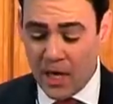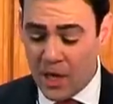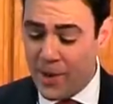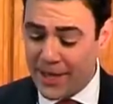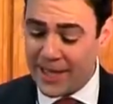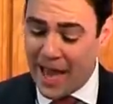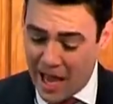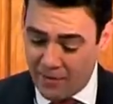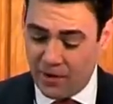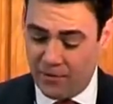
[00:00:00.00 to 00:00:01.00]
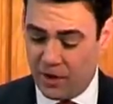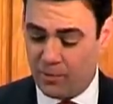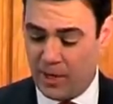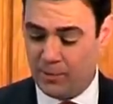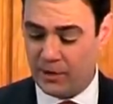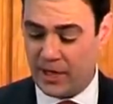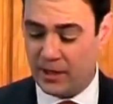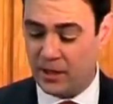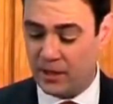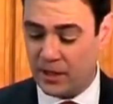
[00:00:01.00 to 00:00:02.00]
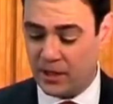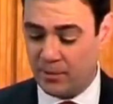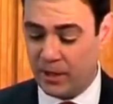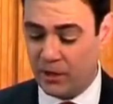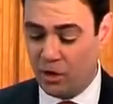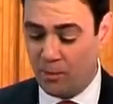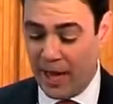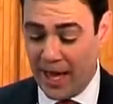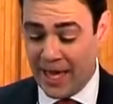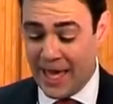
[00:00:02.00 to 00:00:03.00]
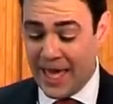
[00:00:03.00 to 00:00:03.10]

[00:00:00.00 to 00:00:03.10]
The best advert for the people-centred system in Torbay